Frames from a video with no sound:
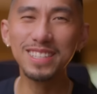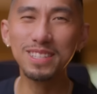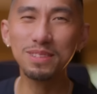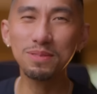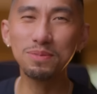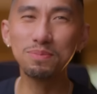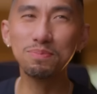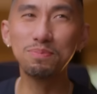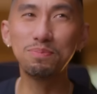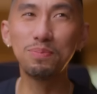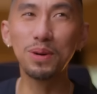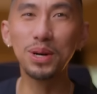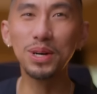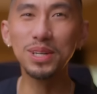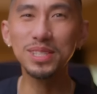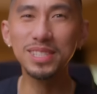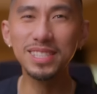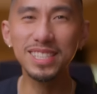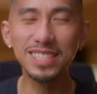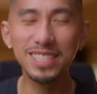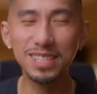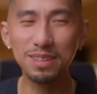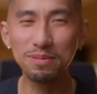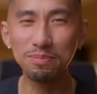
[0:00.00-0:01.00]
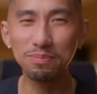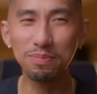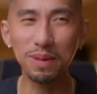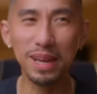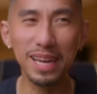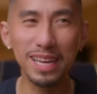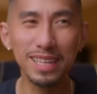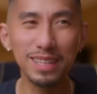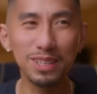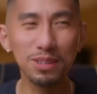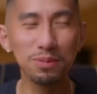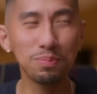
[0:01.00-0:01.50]
To burst the
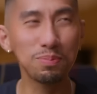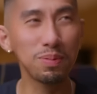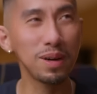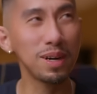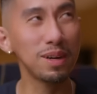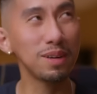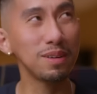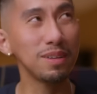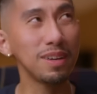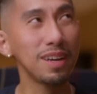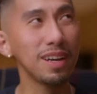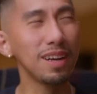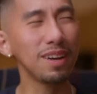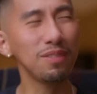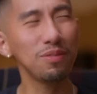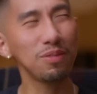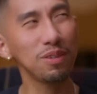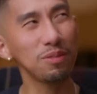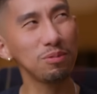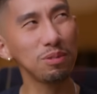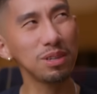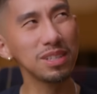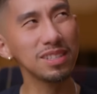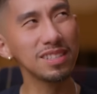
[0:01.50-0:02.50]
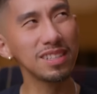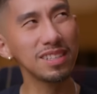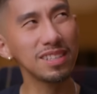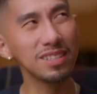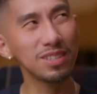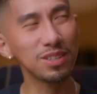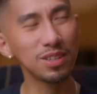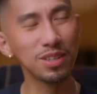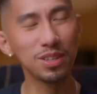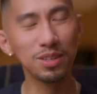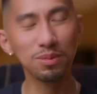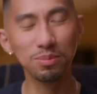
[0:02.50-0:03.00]
champagne, to pump. What's that
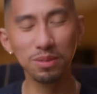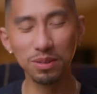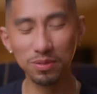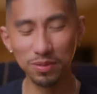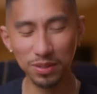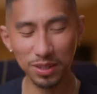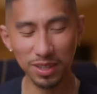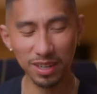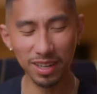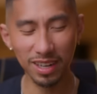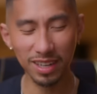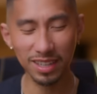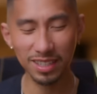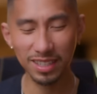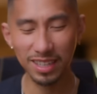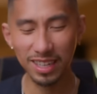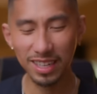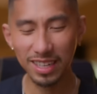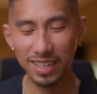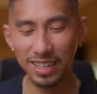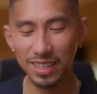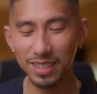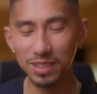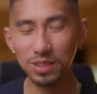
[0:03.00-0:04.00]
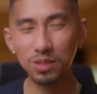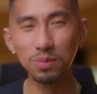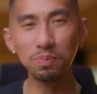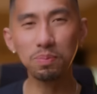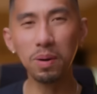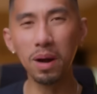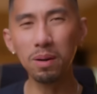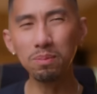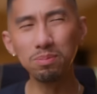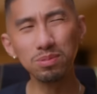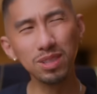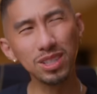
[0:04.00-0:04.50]
term? I forgot. To
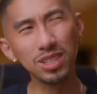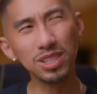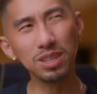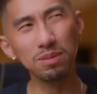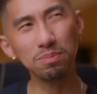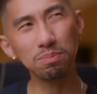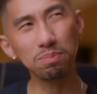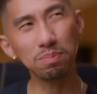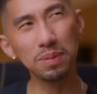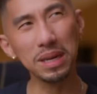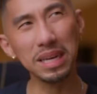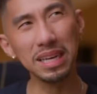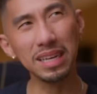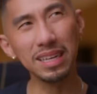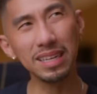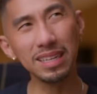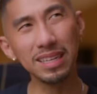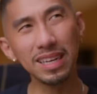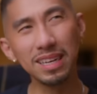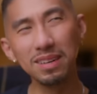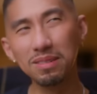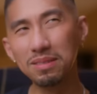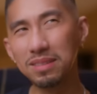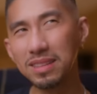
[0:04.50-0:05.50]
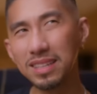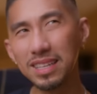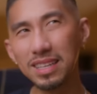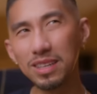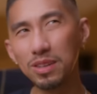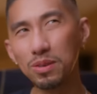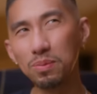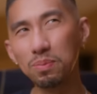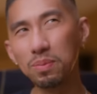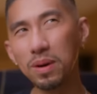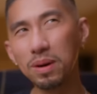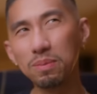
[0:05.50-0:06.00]
pump the champagne? I don't think
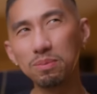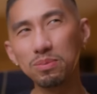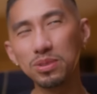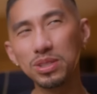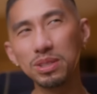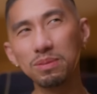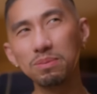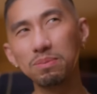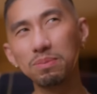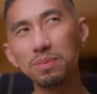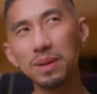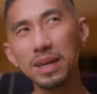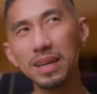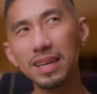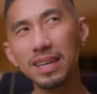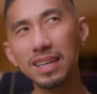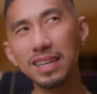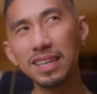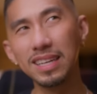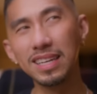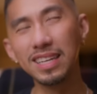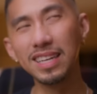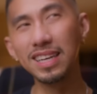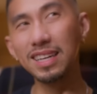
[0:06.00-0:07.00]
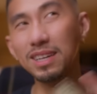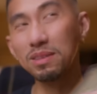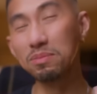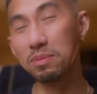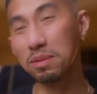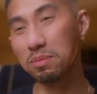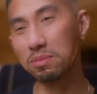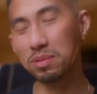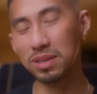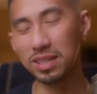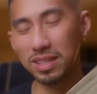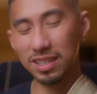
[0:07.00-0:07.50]
you pump champagne. I can't
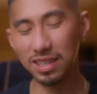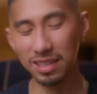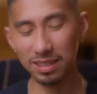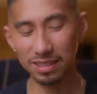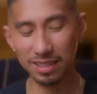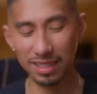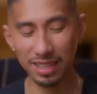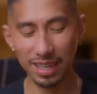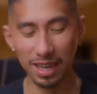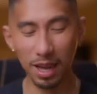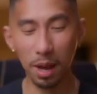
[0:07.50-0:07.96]
remember the time.